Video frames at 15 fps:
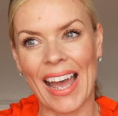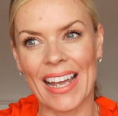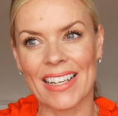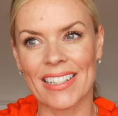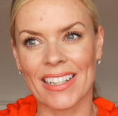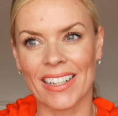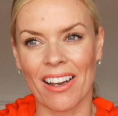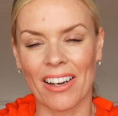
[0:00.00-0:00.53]

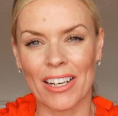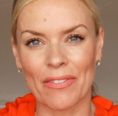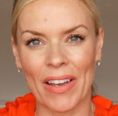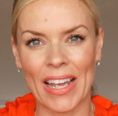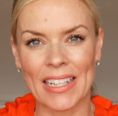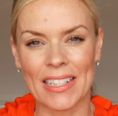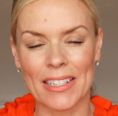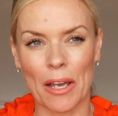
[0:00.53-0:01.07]
and it kind of
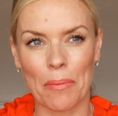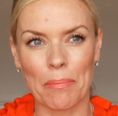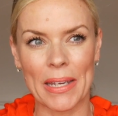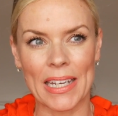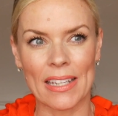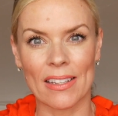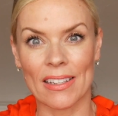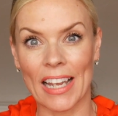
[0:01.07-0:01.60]
ends up
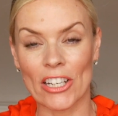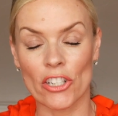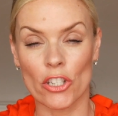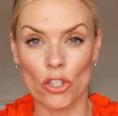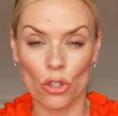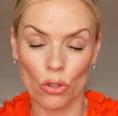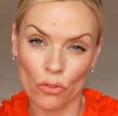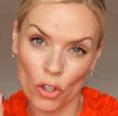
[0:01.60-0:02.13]
making the lashes
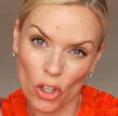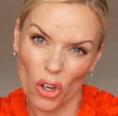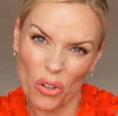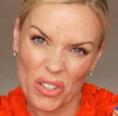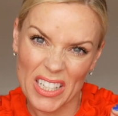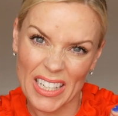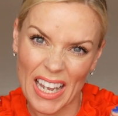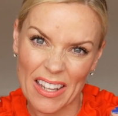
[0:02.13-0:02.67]
sort of clog
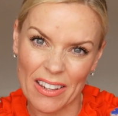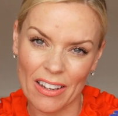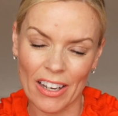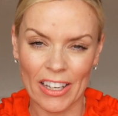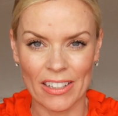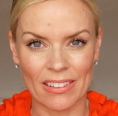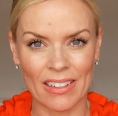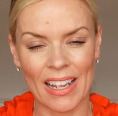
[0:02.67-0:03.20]
together
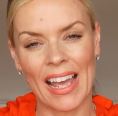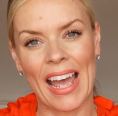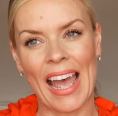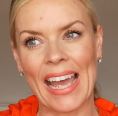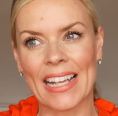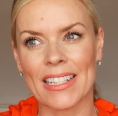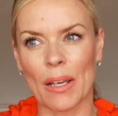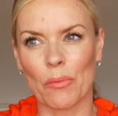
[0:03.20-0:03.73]
and
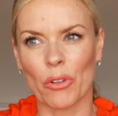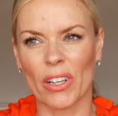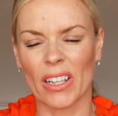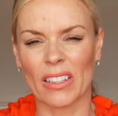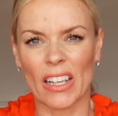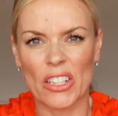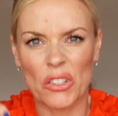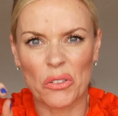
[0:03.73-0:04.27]
ends up looking
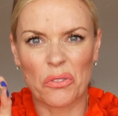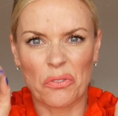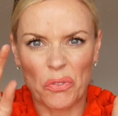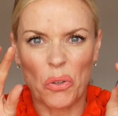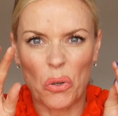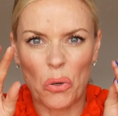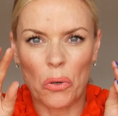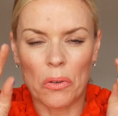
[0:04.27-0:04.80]
like sort of
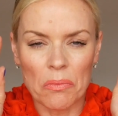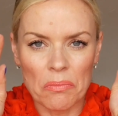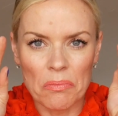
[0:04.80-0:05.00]
4